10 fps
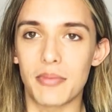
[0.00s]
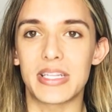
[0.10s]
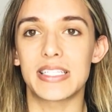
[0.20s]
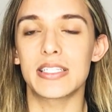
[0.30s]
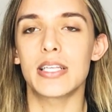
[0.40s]

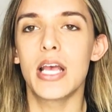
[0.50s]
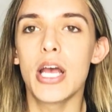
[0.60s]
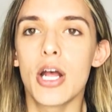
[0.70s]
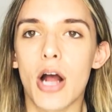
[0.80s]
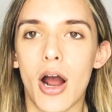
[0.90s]
This is
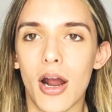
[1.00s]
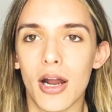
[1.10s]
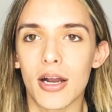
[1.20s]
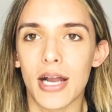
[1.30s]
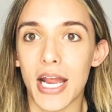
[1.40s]

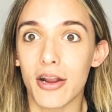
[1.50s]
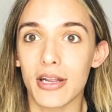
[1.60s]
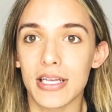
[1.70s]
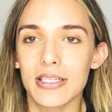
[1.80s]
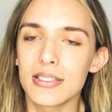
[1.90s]
our
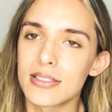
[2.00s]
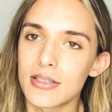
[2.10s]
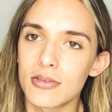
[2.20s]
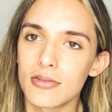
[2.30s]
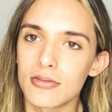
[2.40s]

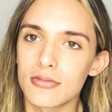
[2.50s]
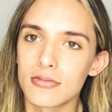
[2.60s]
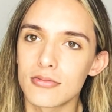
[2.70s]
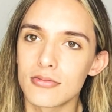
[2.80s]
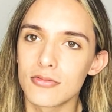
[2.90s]
Aries
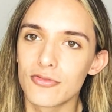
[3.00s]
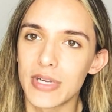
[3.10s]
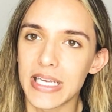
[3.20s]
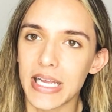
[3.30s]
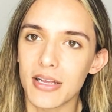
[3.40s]

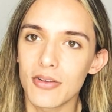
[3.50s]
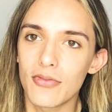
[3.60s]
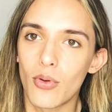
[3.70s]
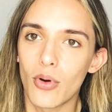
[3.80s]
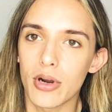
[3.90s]
reading
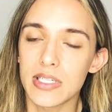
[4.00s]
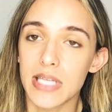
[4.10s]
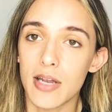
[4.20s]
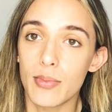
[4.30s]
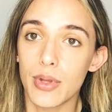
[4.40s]
for
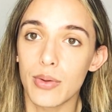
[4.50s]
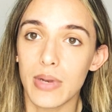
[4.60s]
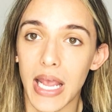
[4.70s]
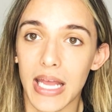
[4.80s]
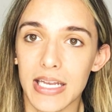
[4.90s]
Sun,
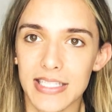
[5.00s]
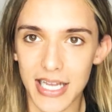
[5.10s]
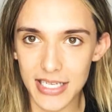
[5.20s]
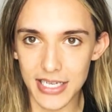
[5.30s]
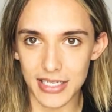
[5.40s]
Moon, and
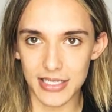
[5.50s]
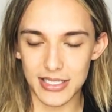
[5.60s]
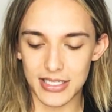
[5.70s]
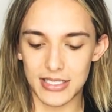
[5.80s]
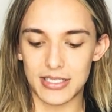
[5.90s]

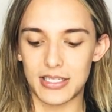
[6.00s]
Ascendant.